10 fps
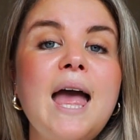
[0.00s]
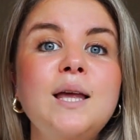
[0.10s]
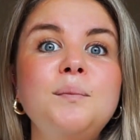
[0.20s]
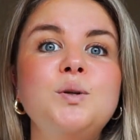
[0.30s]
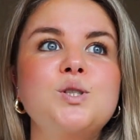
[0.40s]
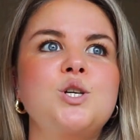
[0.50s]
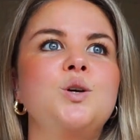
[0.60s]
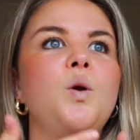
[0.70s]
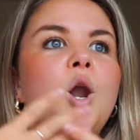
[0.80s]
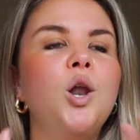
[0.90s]
able
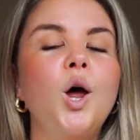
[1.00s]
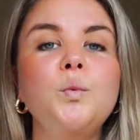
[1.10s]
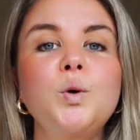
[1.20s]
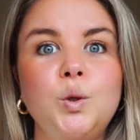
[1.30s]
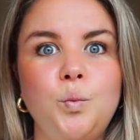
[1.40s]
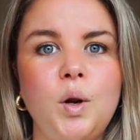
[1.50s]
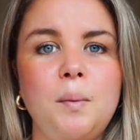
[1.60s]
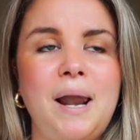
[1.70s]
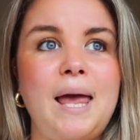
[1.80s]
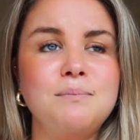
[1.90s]
to learn what you want to play.